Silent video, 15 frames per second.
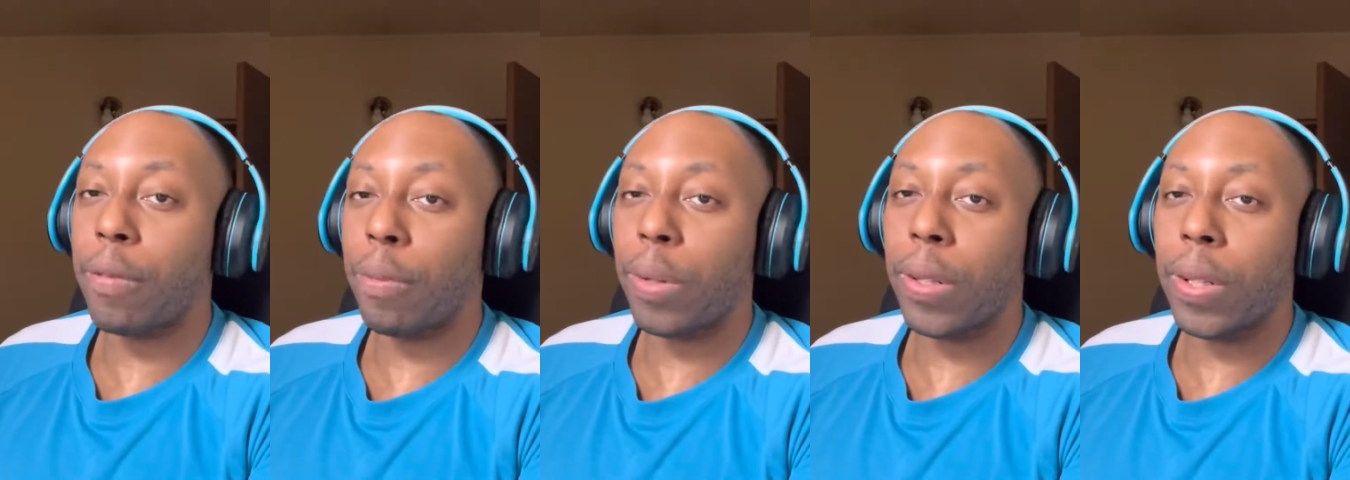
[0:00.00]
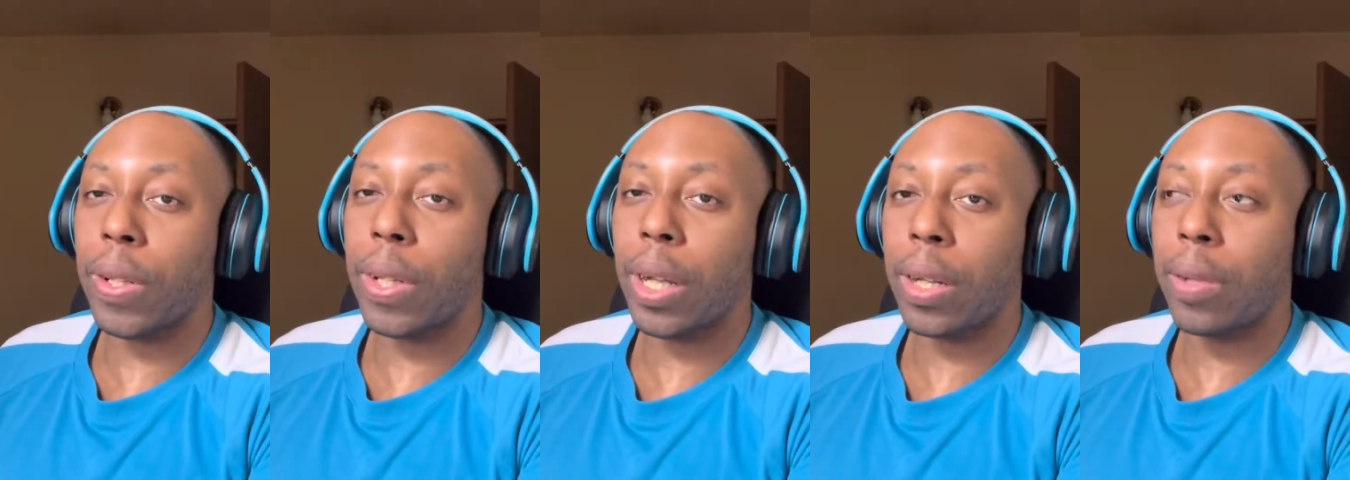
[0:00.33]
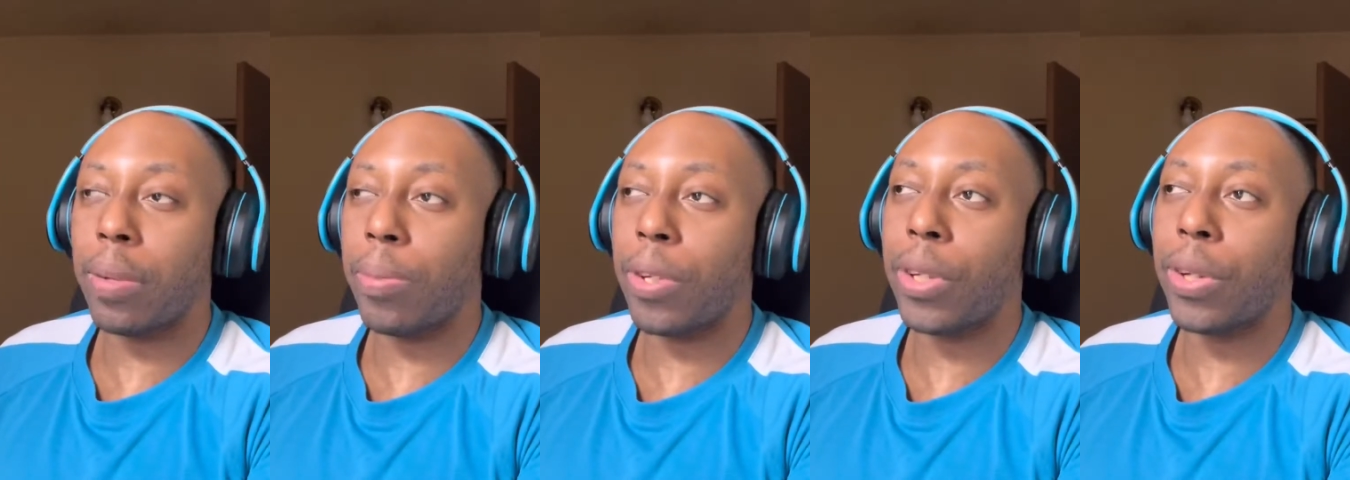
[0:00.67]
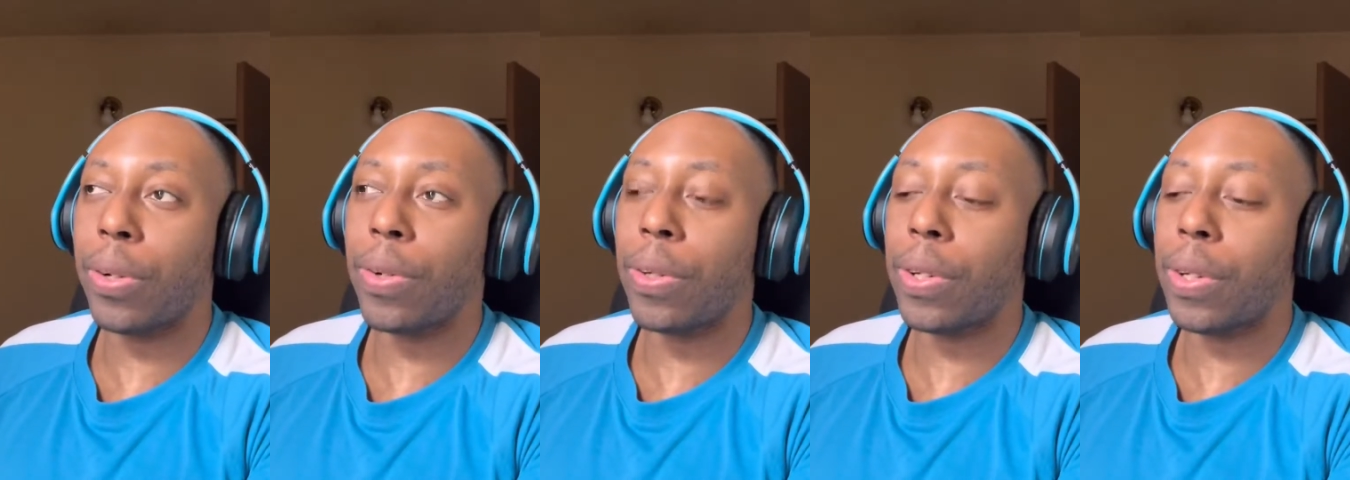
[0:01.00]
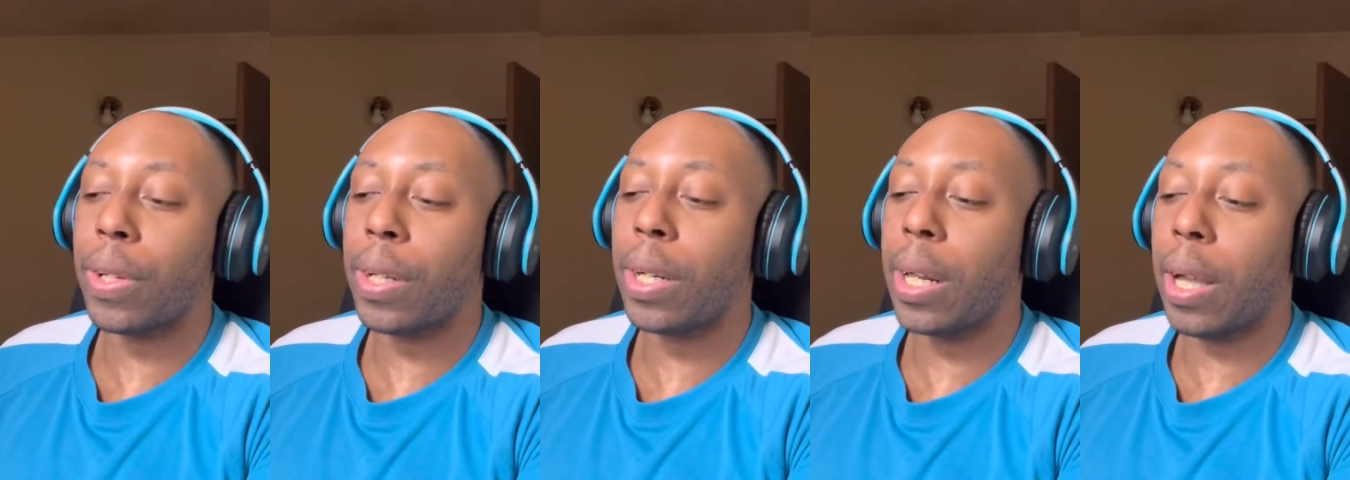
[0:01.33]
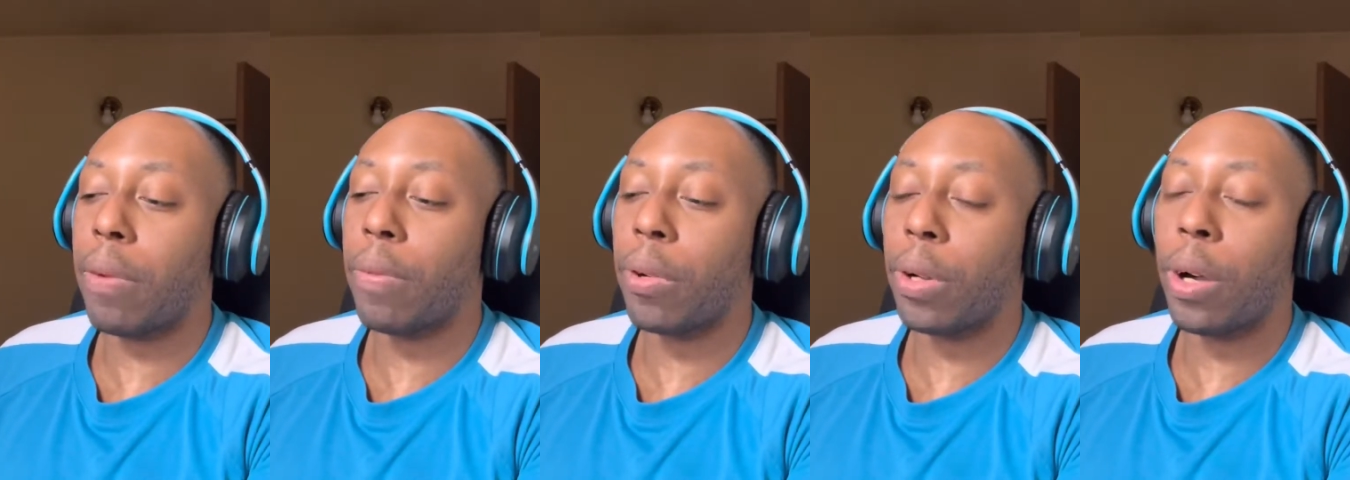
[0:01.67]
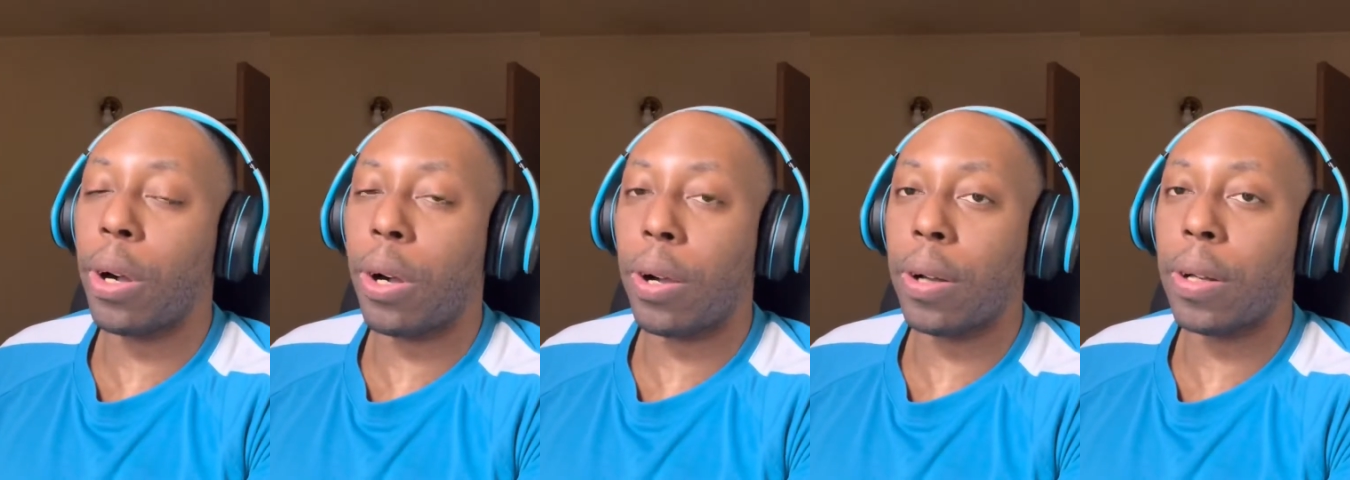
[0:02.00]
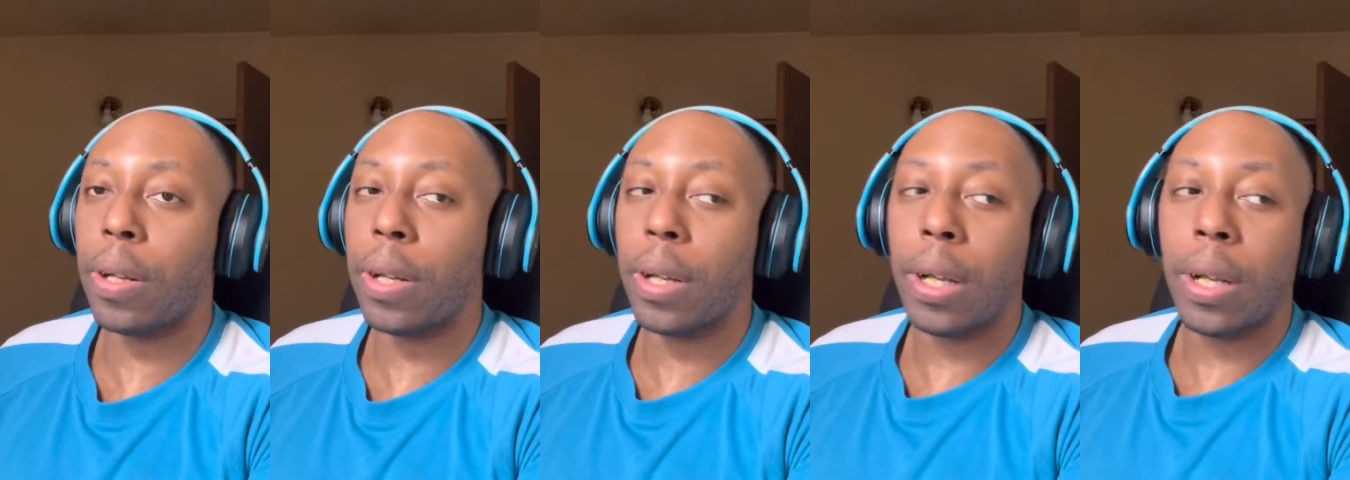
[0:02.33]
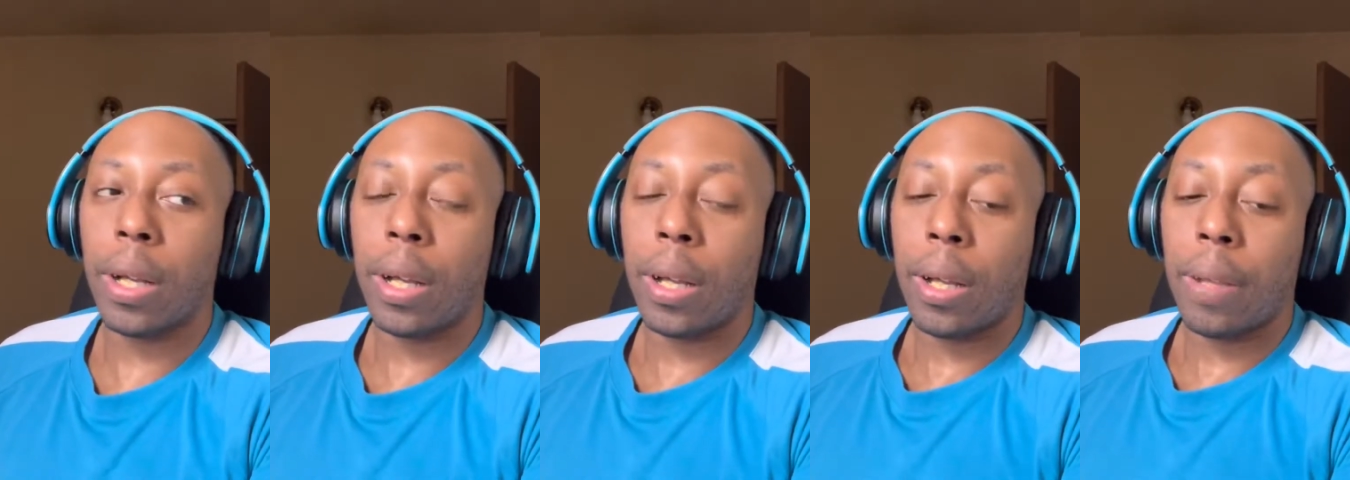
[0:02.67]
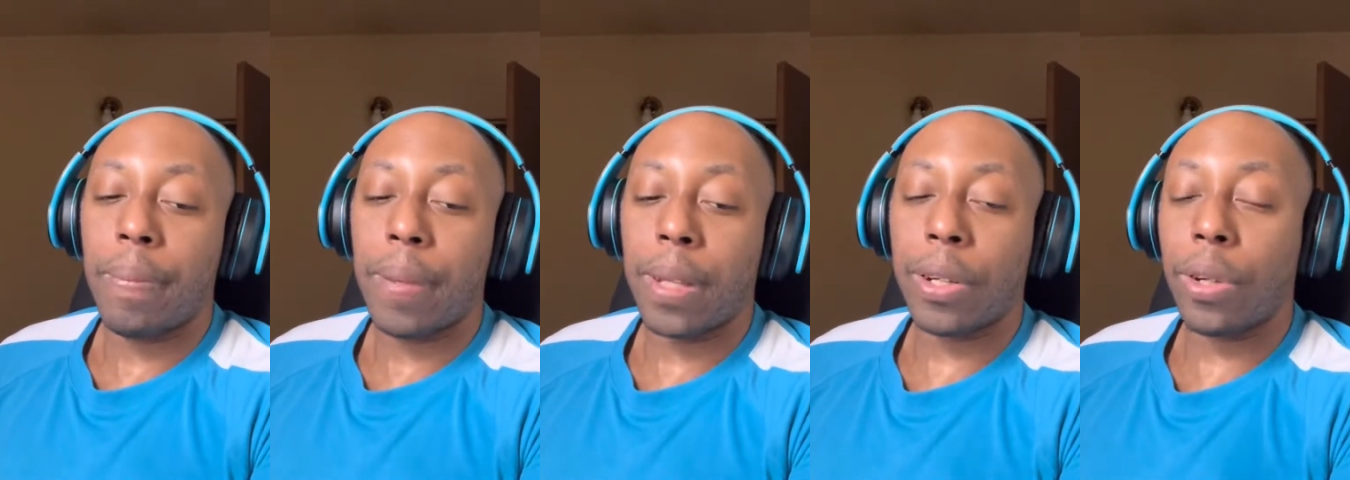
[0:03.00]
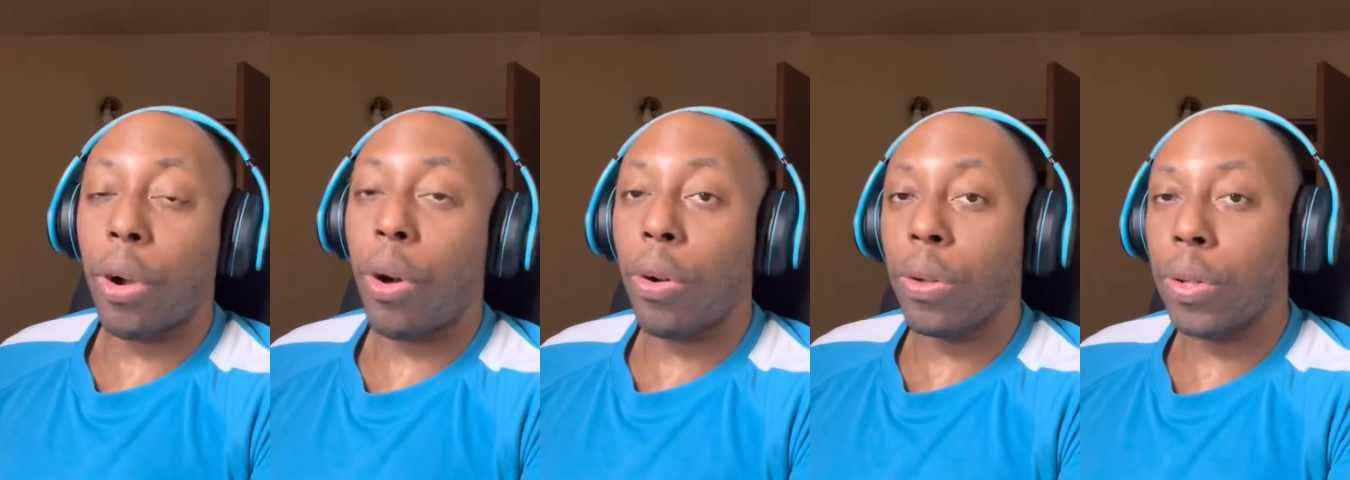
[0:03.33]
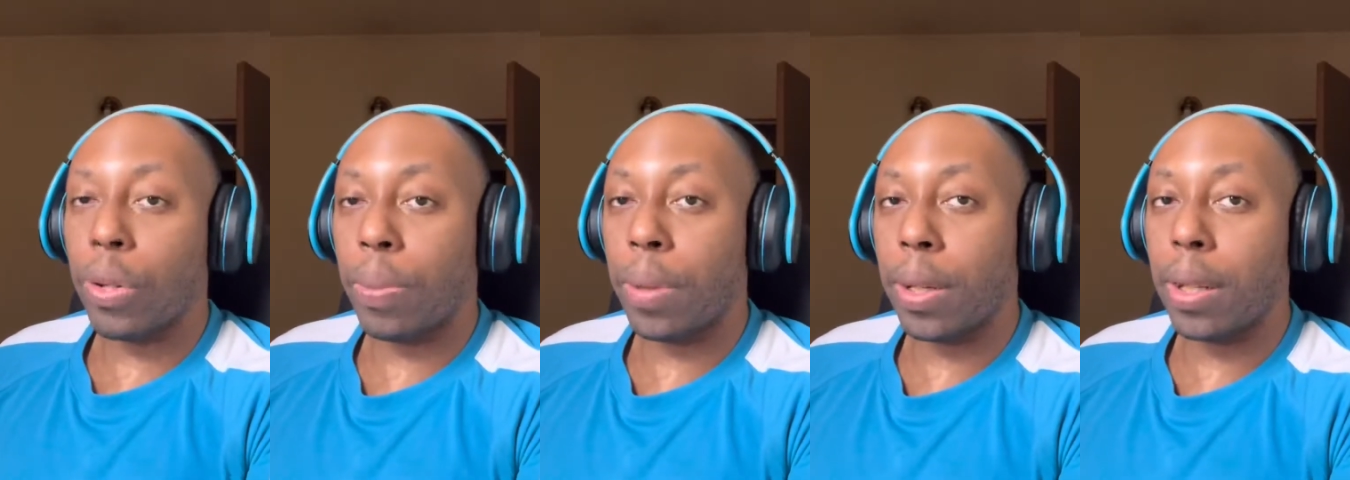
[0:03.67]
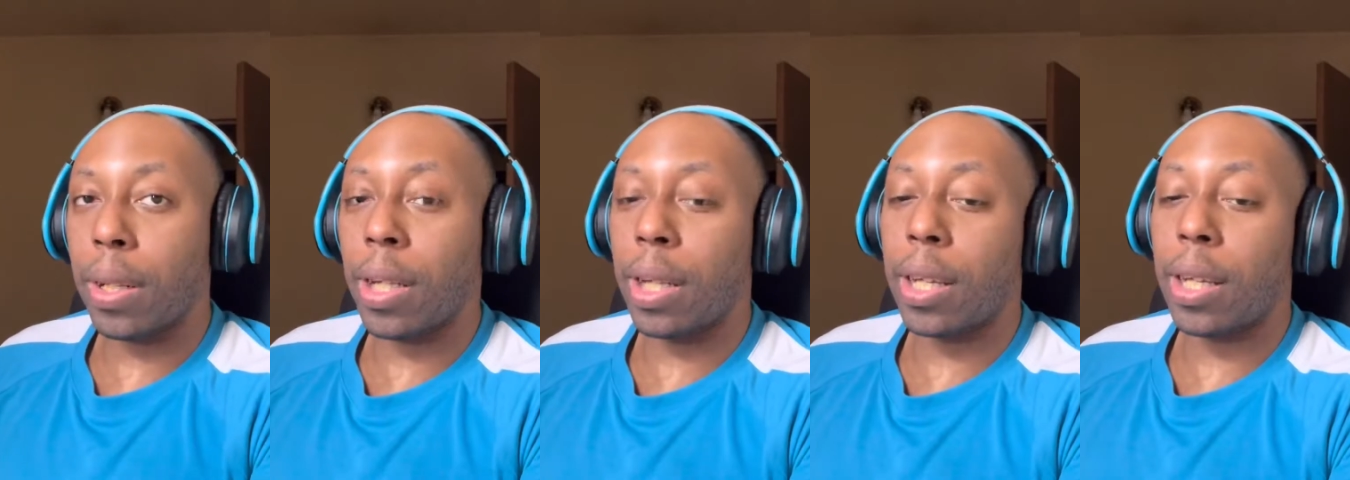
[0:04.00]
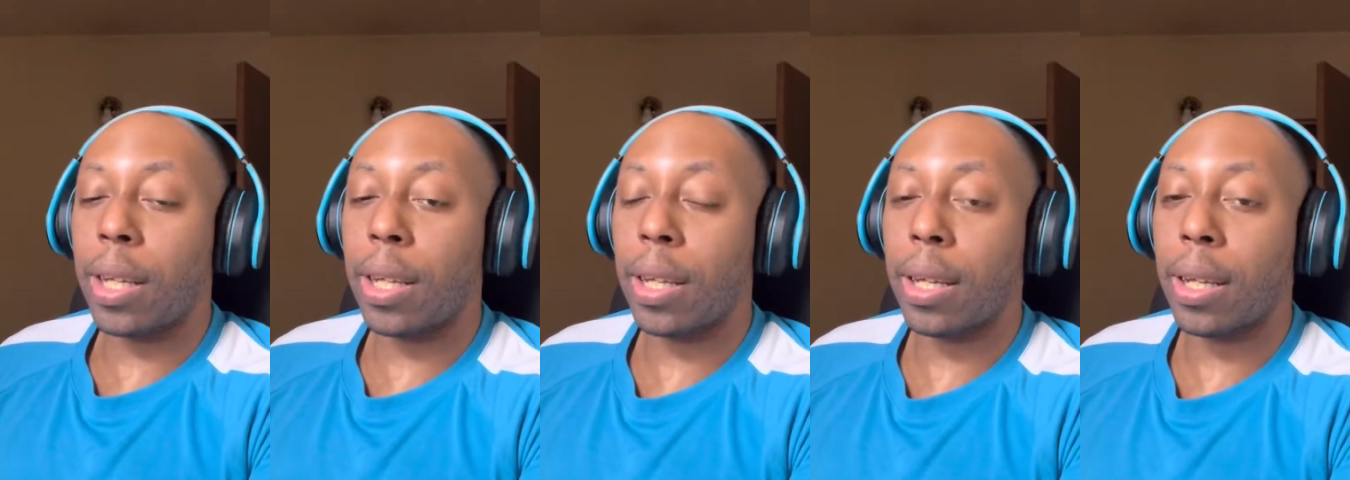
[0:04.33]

really take them seriously in that regard, because ultimately